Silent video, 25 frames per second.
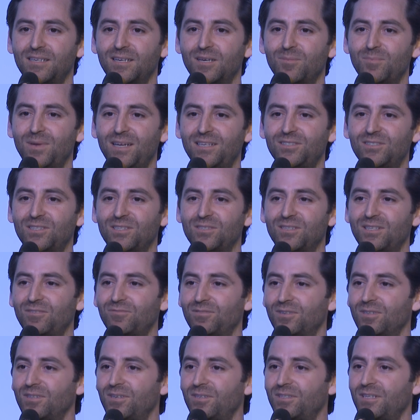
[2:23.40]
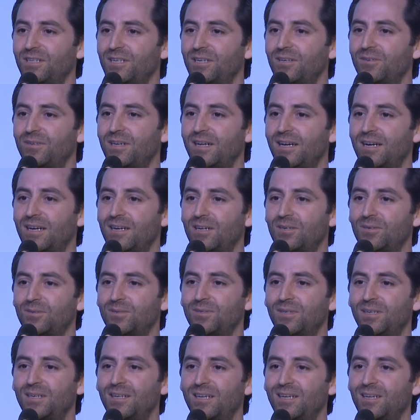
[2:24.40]
amazingly for Learneo now,
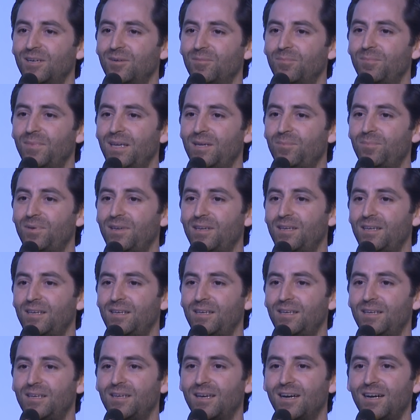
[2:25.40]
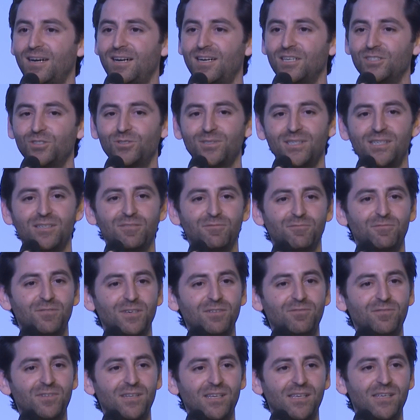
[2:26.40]
maybe
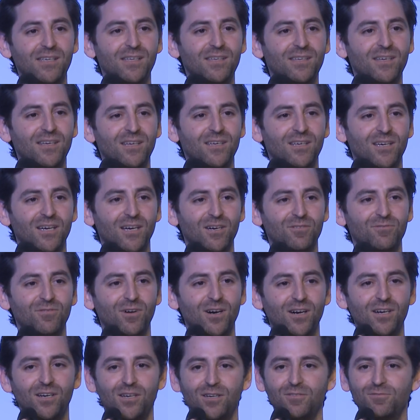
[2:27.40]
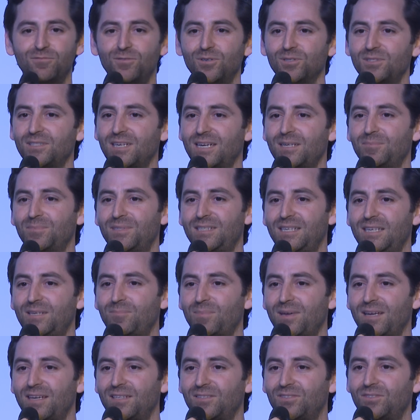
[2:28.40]
150 of our full-time
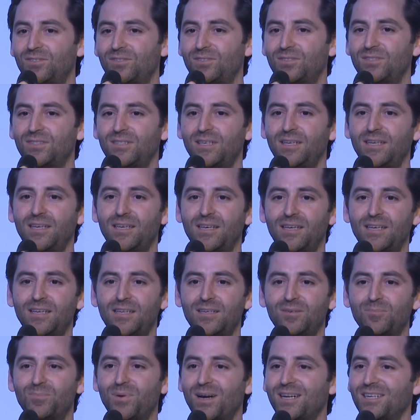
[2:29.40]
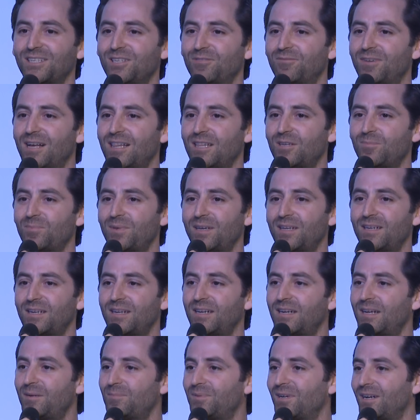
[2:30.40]
teammates in product development,
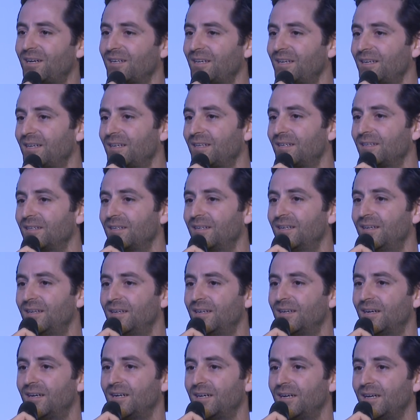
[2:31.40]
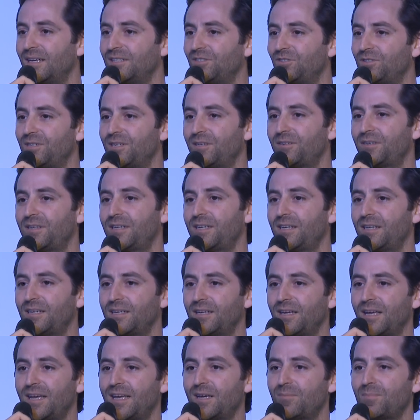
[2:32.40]
and I'm talking
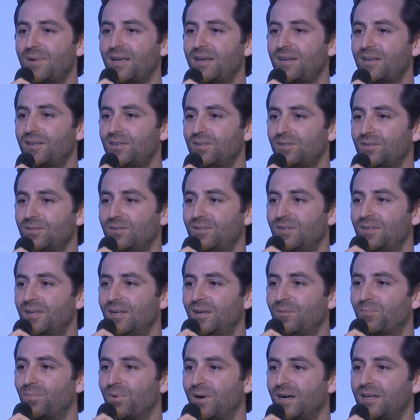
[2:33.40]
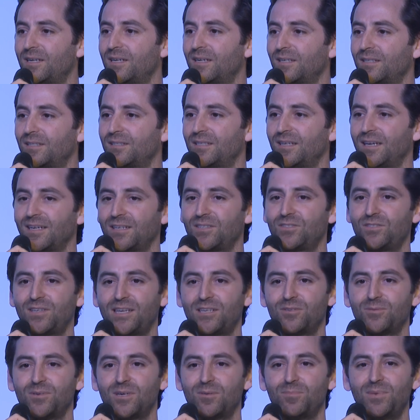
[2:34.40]
engineering, ML, product, et
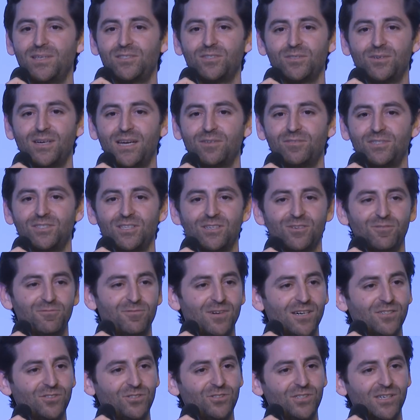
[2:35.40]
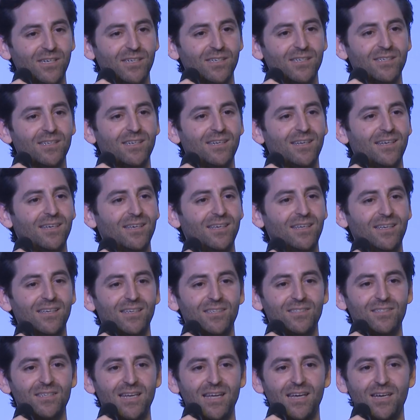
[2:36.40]
cetera, basically every single function
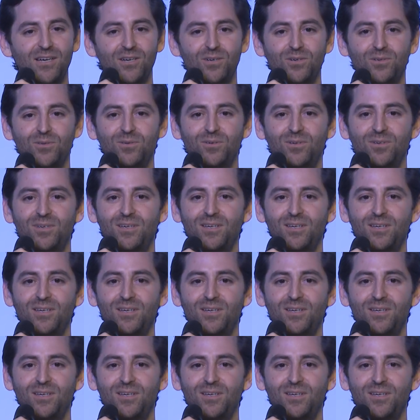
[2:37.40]
is now